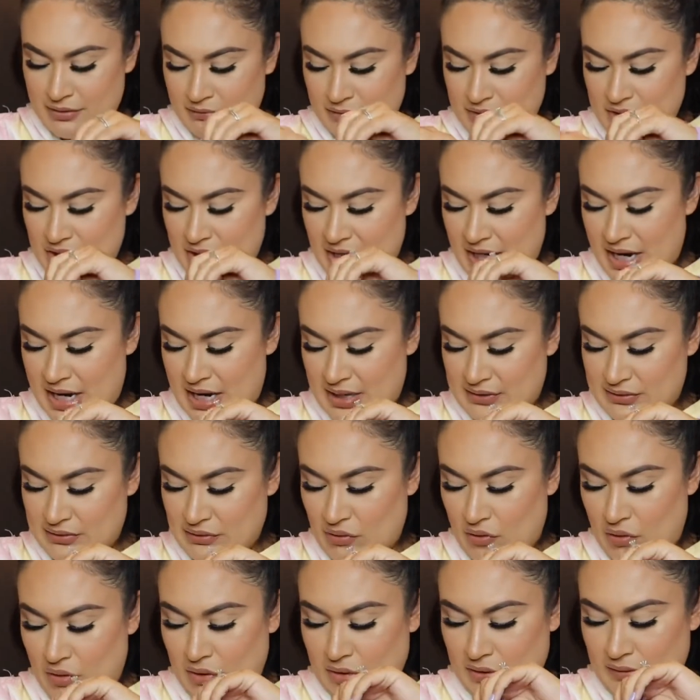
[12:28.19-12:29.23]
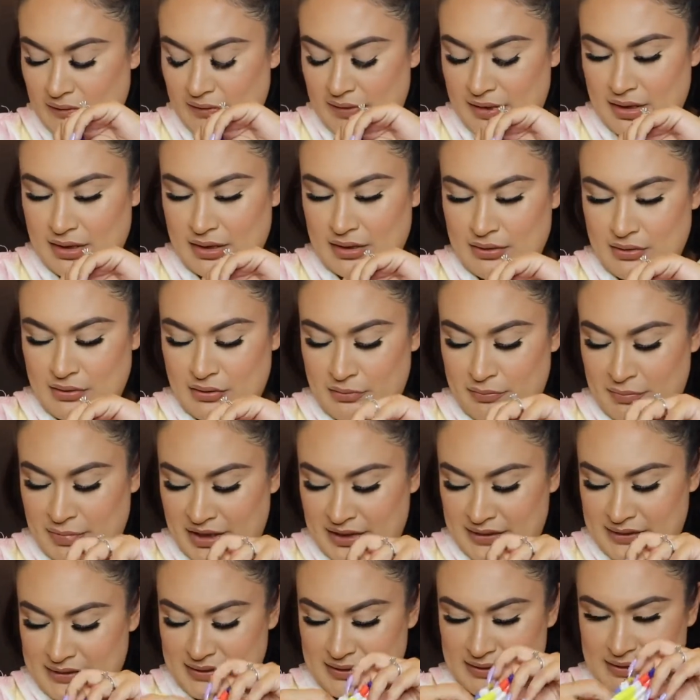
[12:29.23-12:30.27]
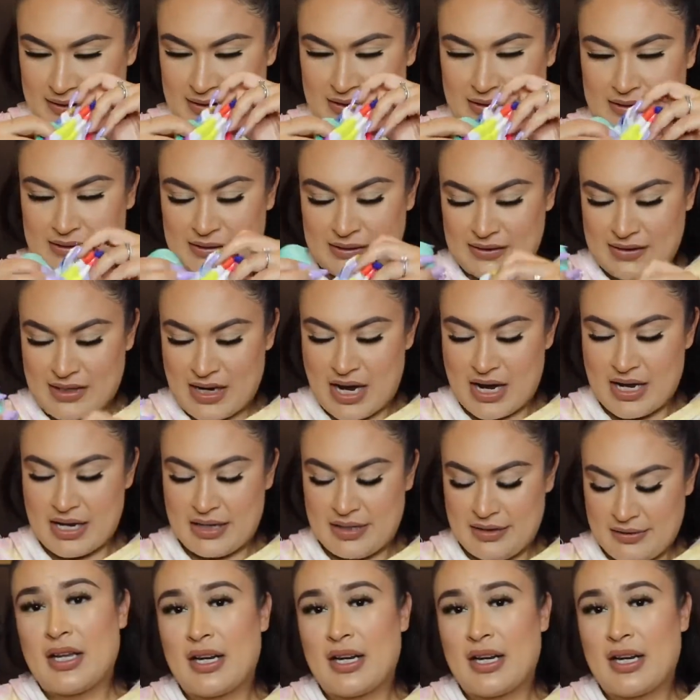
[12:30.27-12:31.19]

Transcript: which has all of the little pieces inside.